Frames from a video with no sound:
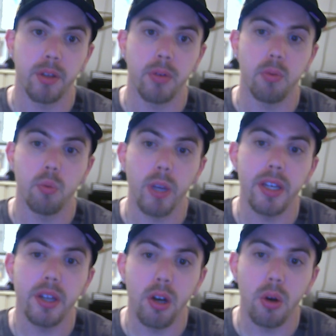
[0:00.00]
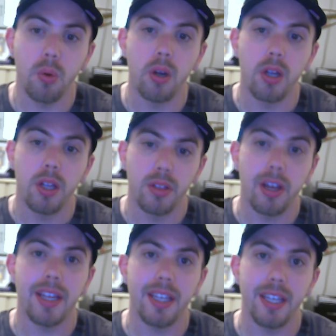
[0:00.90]
We know
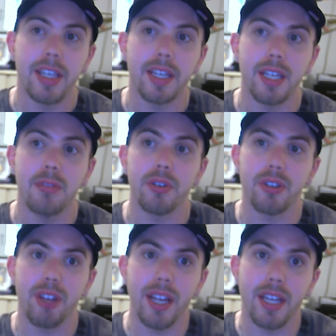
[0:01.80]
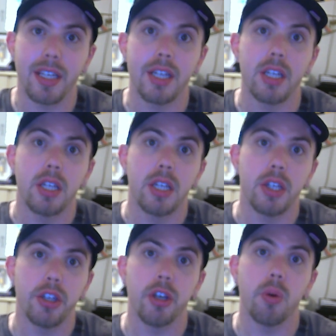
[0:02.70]
that he can even take,
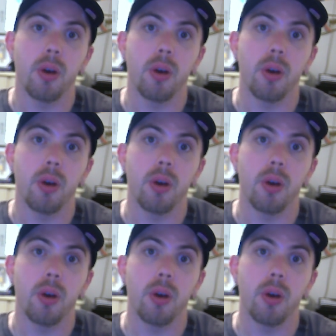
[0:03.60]
you know,